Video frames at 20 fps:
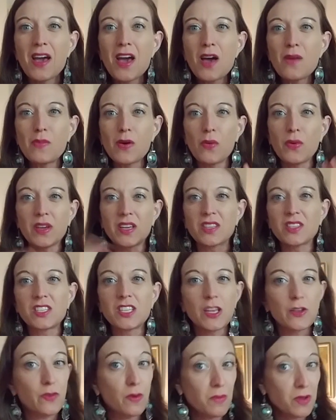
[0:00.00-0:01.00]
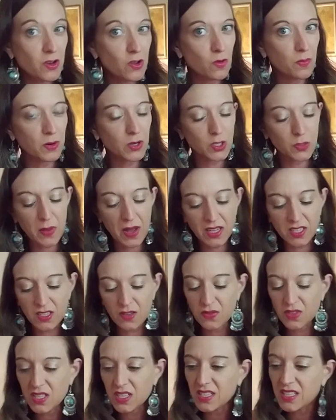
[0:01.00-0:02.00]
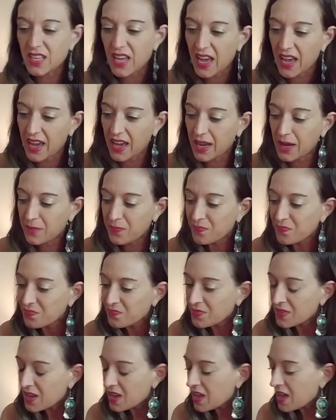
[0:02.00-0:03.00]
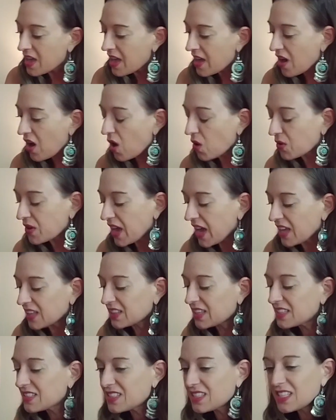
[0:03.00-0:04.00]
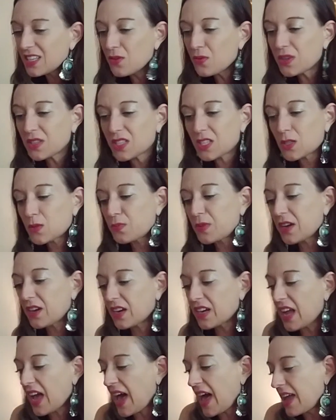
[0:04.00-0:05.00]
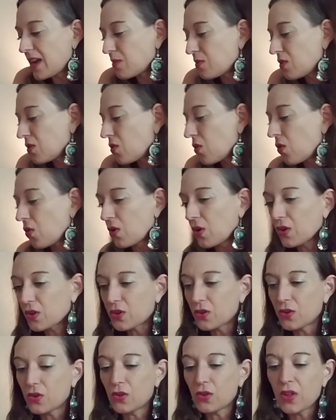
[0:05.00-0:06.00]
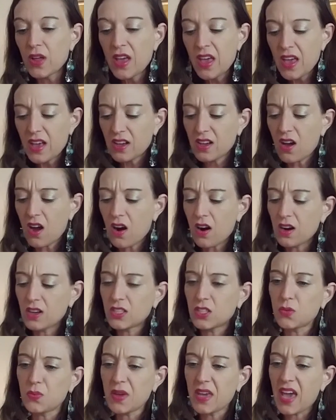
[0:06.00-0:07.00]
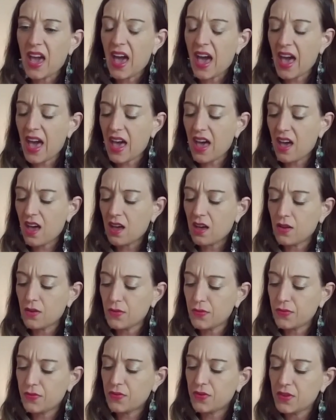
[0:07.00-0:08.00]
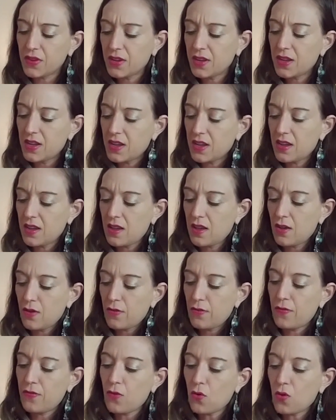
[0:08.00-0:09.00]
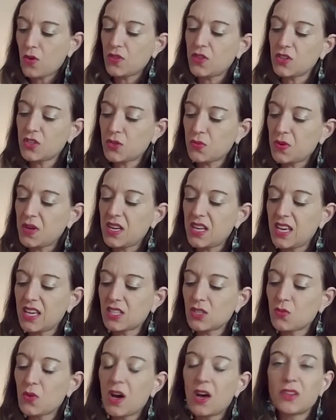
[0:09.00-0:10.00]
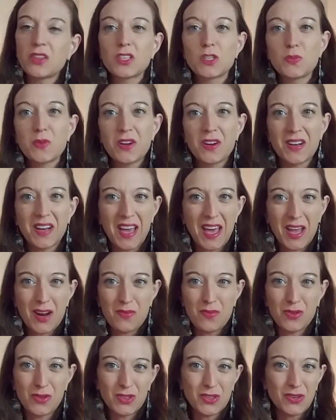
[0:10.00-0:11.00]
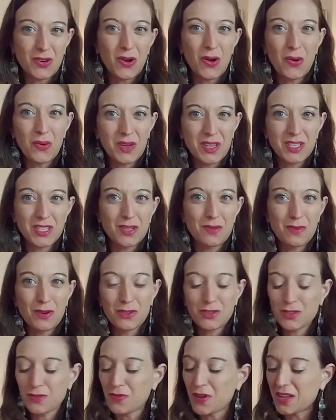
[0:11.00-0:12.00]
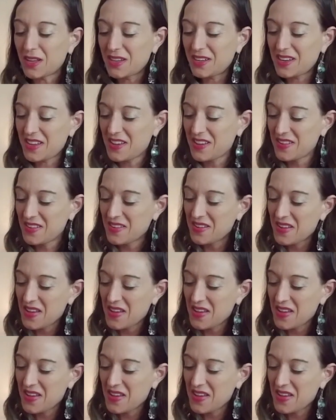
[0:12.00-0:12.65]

but we can see from a new perspective today. Okay, let's see what Spirit Animal Oracle cards we have for this reading as well. The spirit animals are always the most fun.